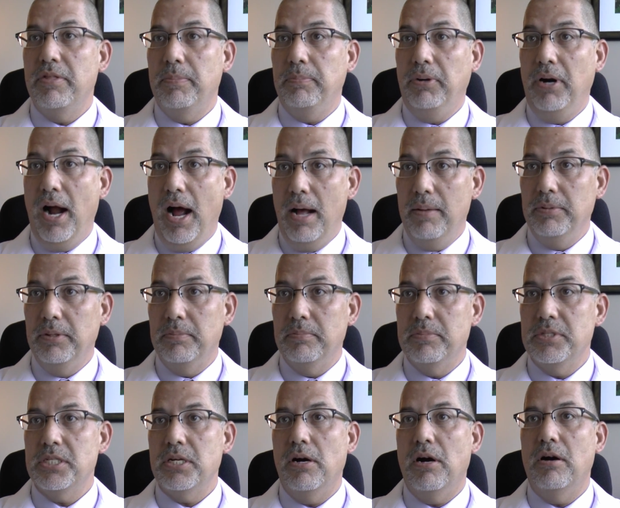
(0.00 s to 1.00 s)
the
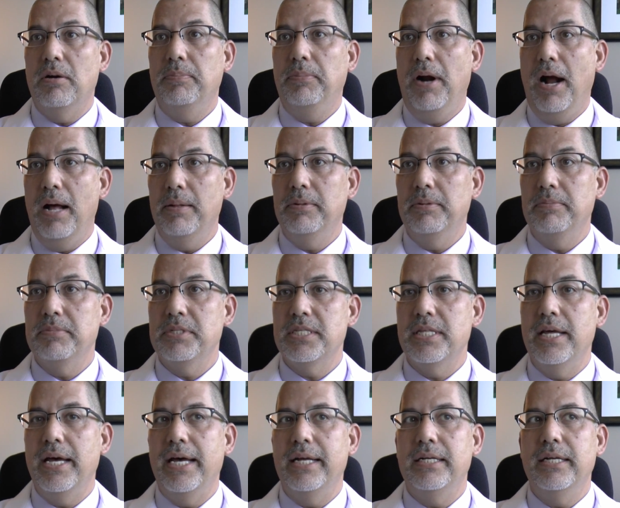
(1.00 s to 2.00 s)
problems are problems
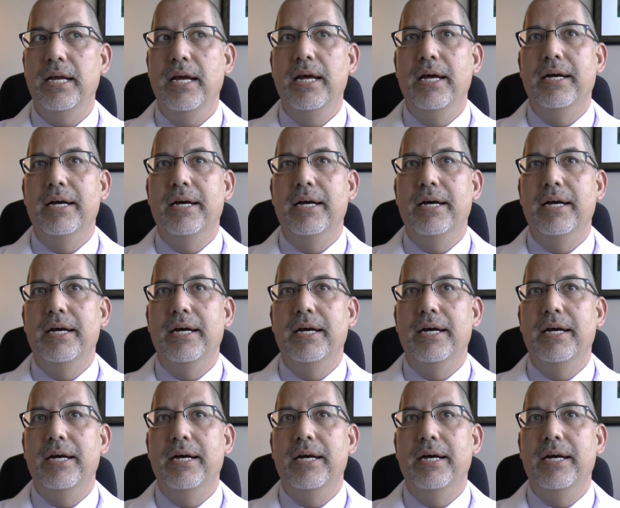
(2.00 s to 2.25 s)
that